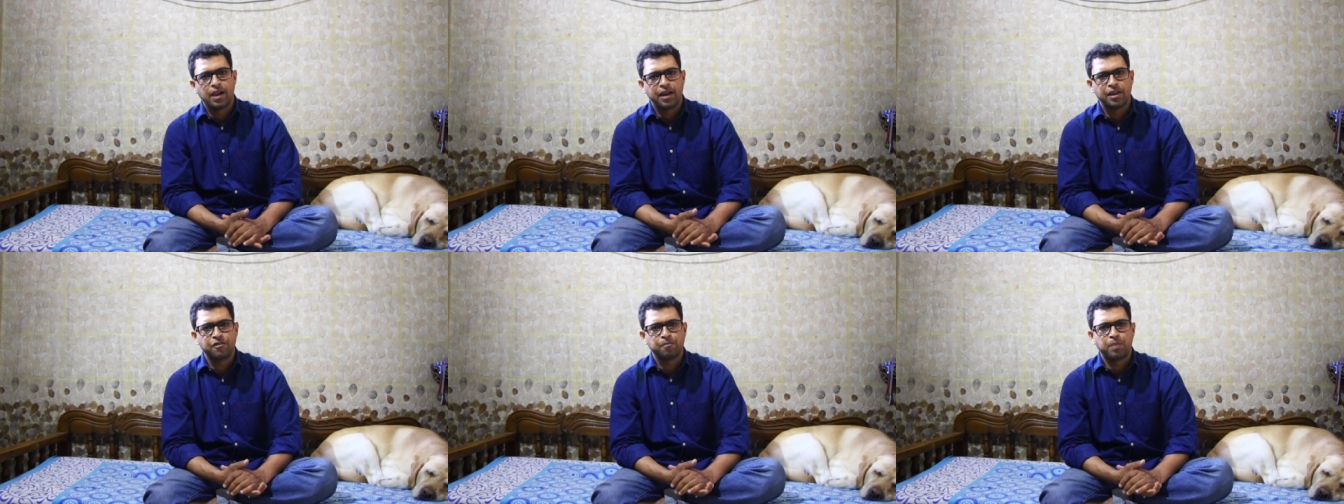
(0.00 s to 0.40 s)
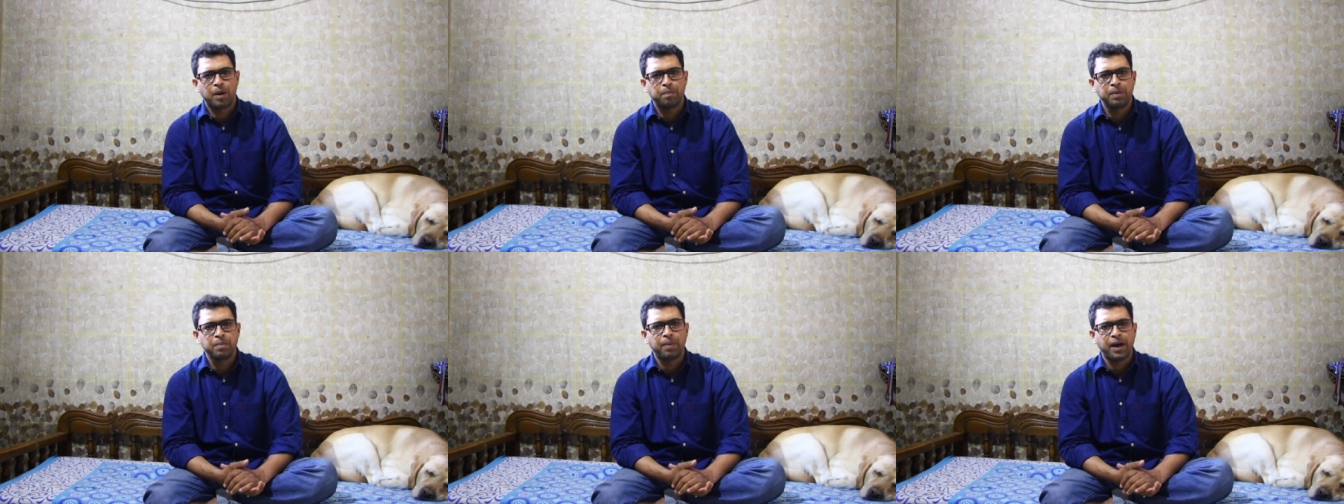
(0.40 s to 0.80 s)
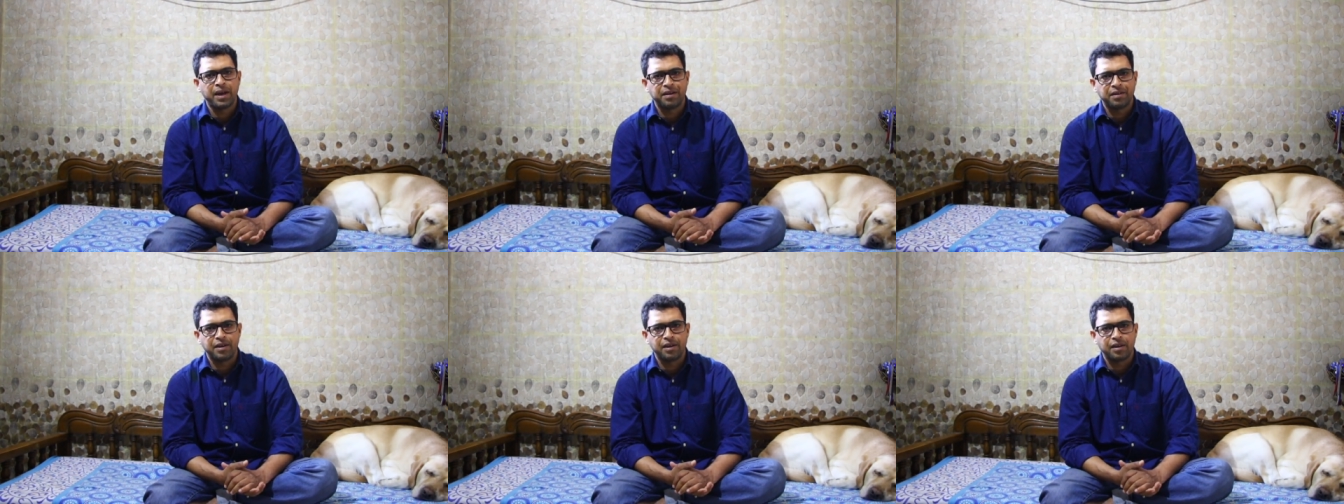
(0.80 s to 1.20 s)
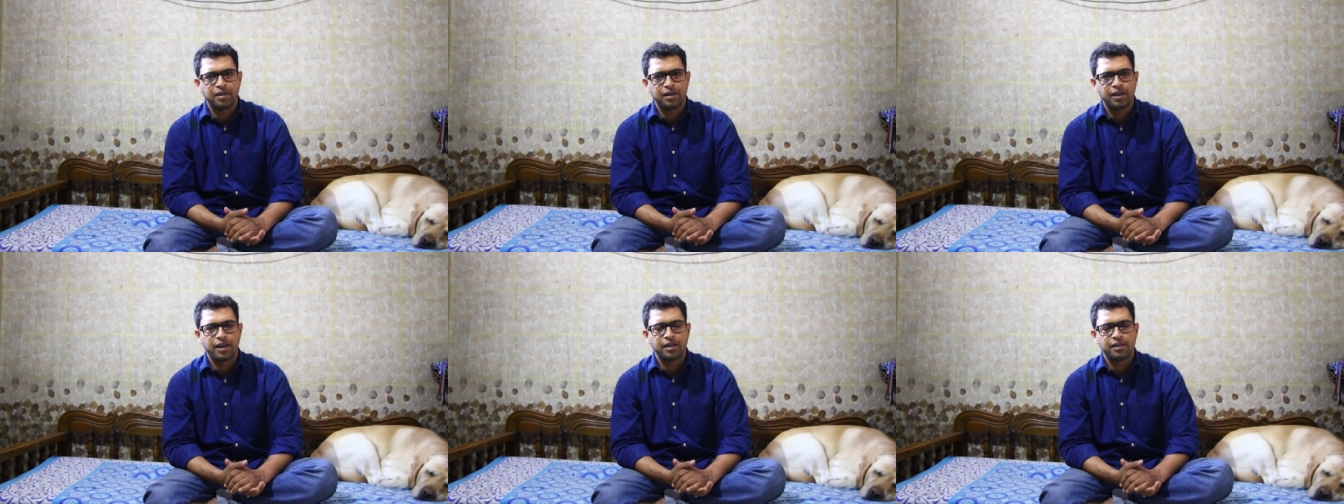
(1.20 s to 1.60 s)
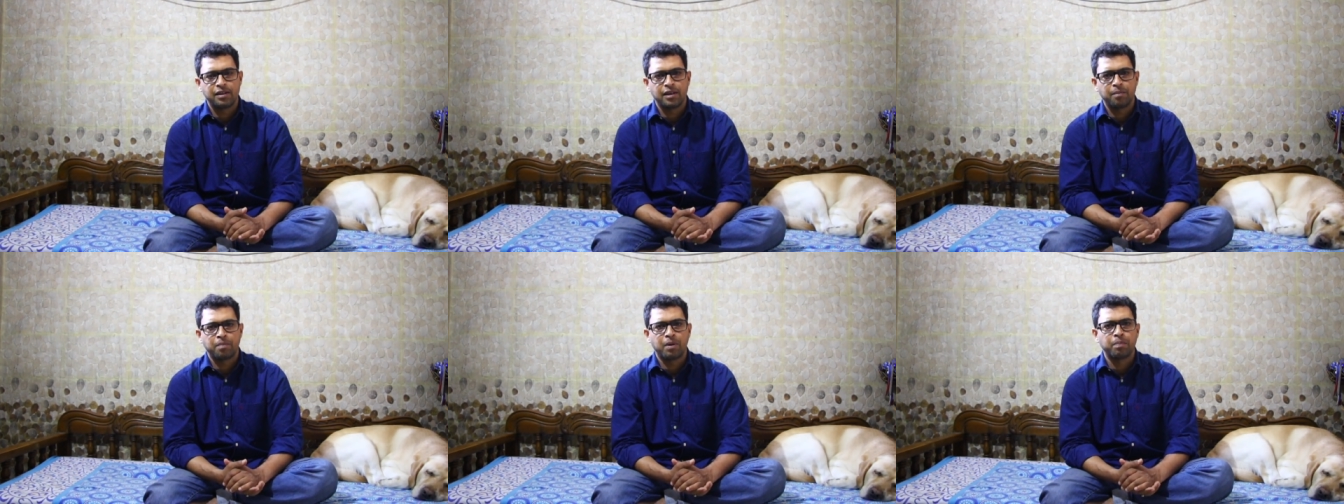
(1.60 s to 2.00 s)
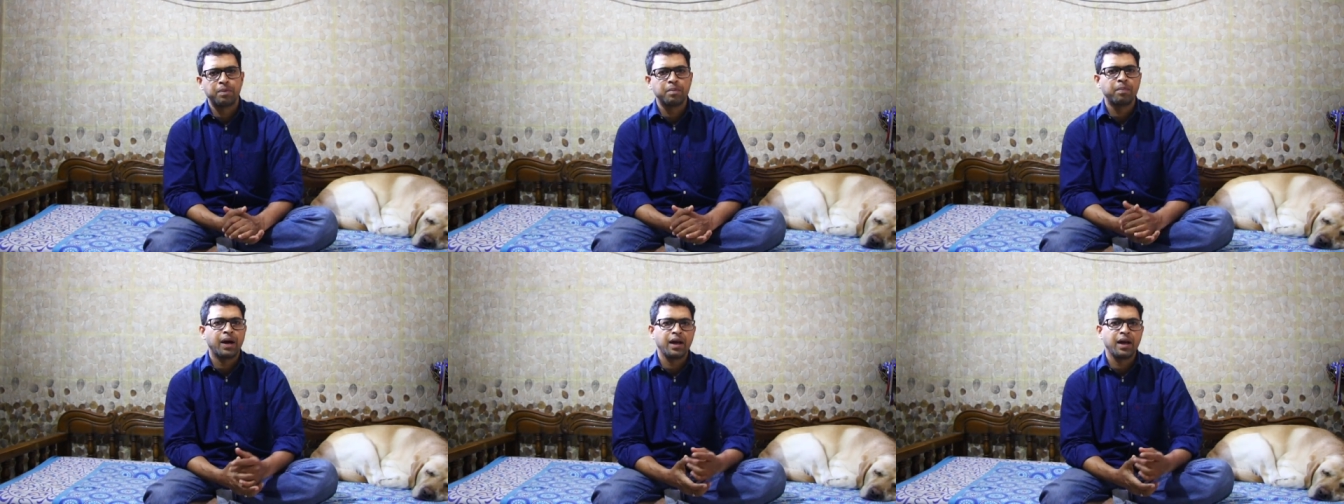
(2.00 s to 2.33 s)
is puppy biting. Like their puppy